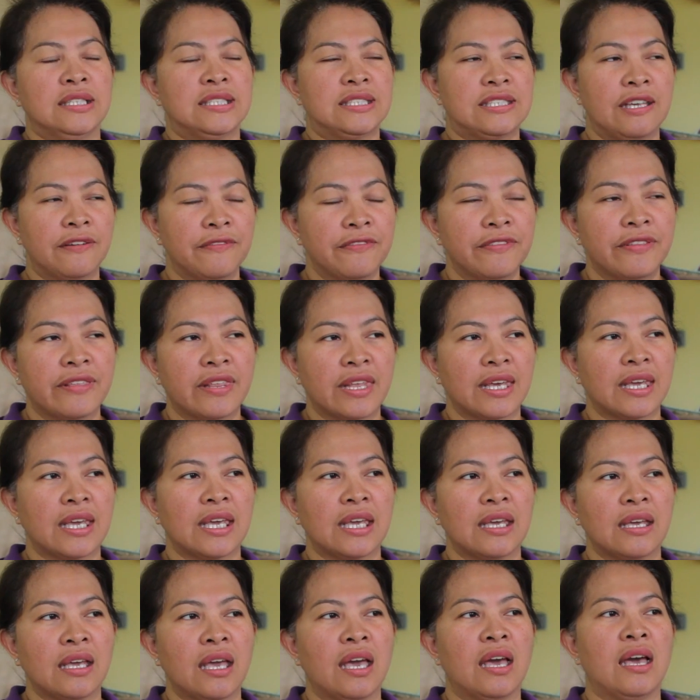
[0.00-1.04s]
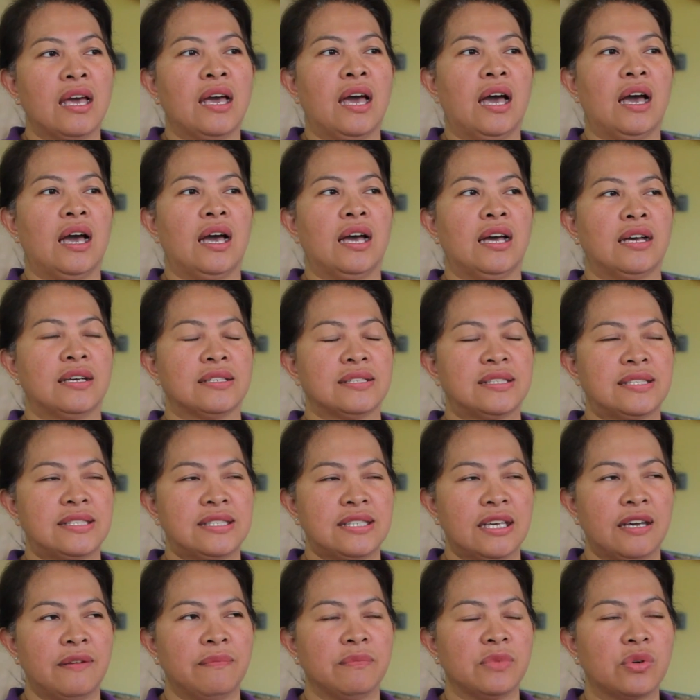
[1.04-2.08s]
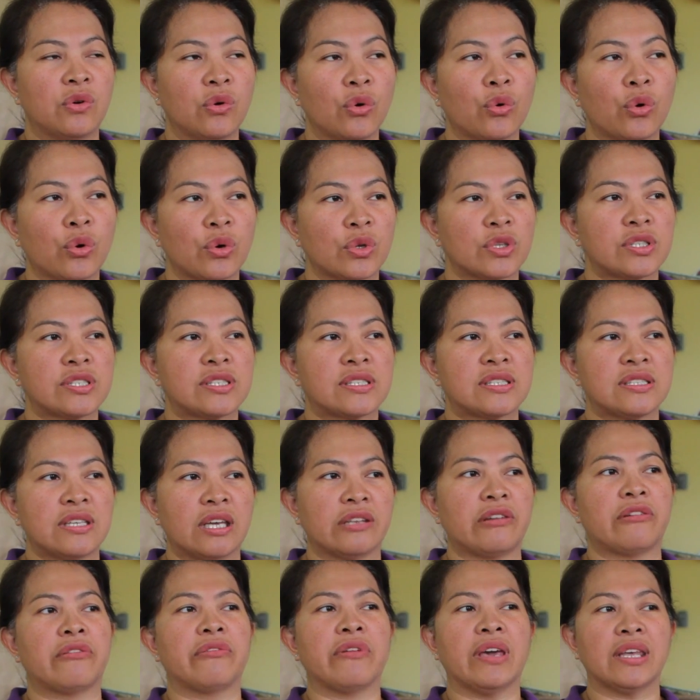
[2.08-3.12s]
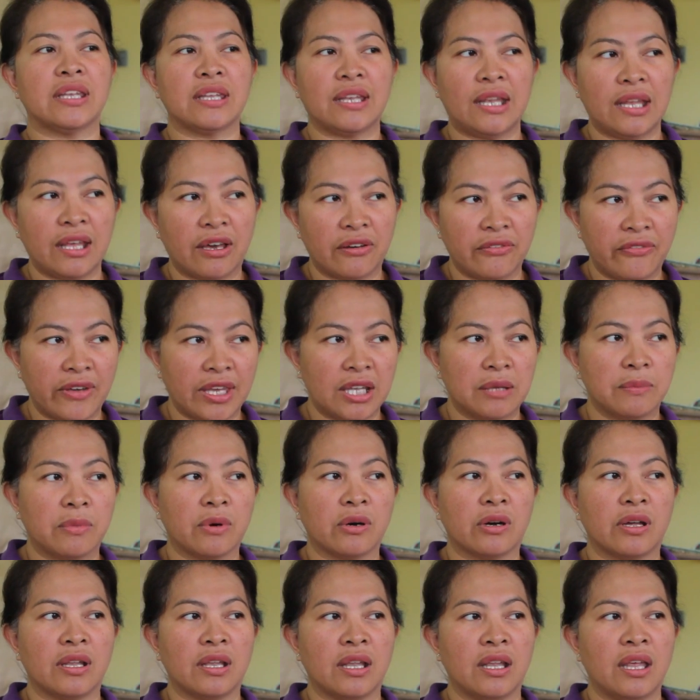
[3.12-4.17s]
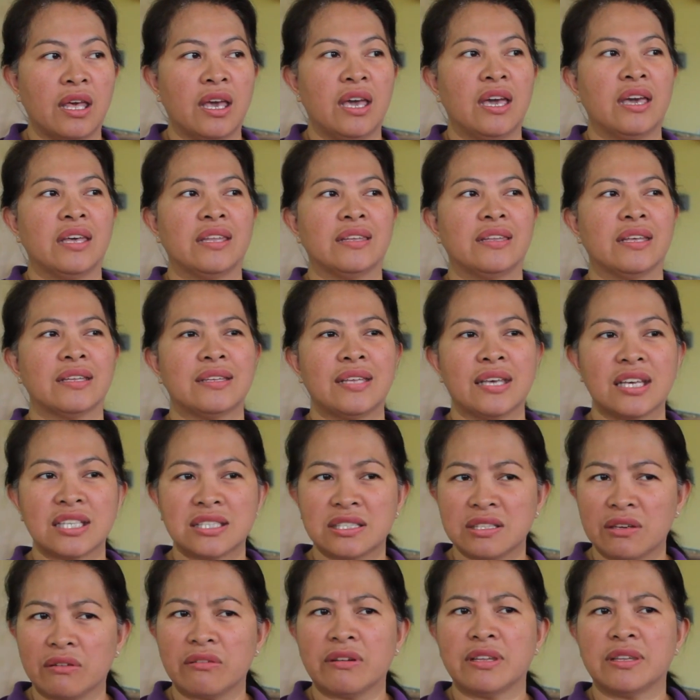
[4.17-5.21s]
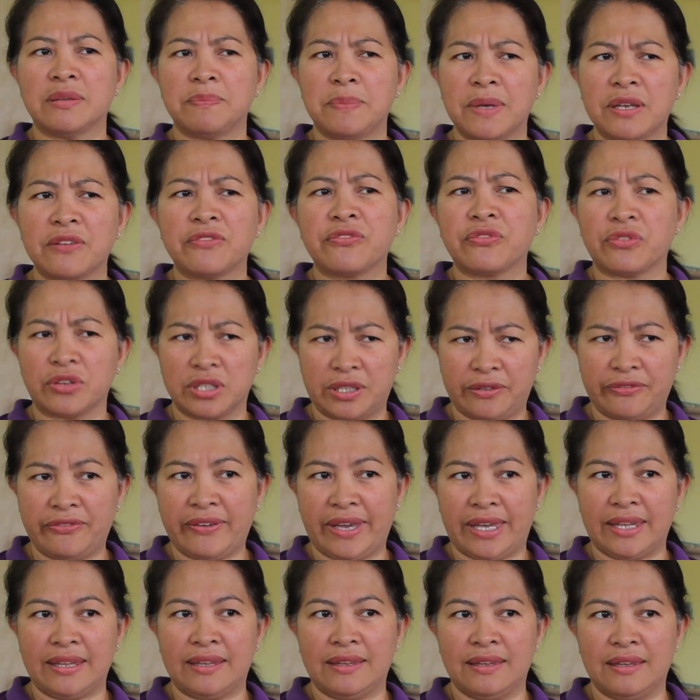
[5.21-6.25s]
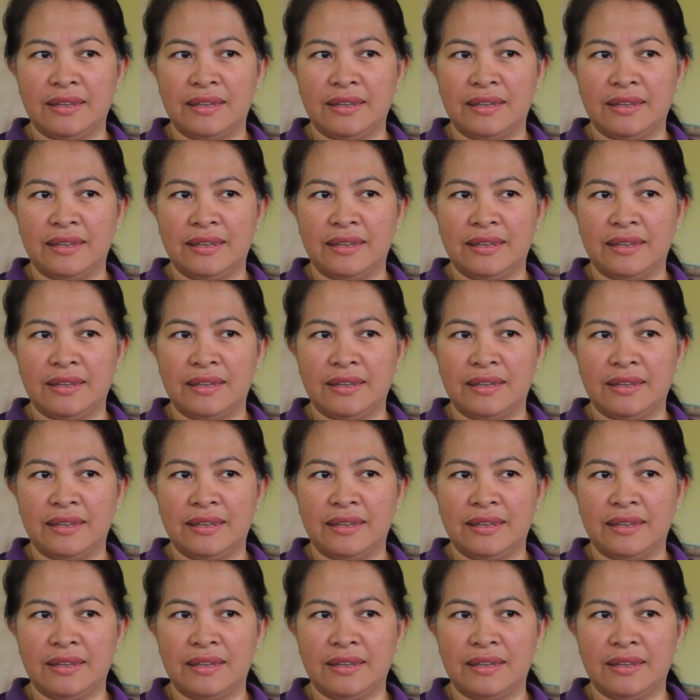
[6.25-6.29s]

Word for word: Something, uh, some goods that are readily available that has already been fortified.